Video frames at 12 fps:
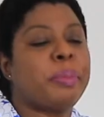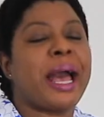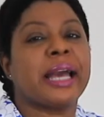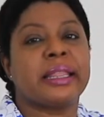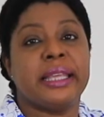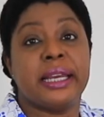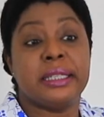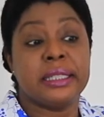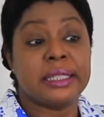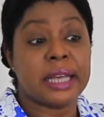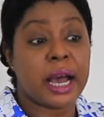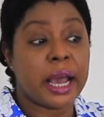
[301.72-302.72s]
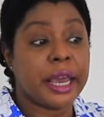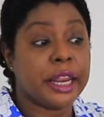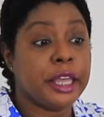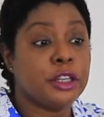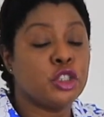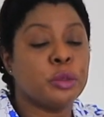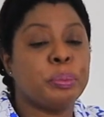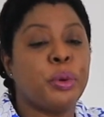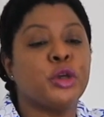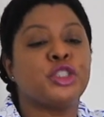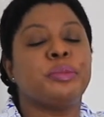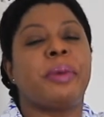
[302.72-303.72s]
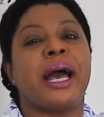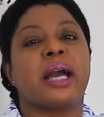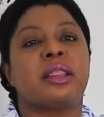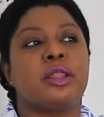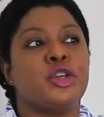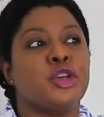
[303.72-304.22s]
back the anxiety, to push back the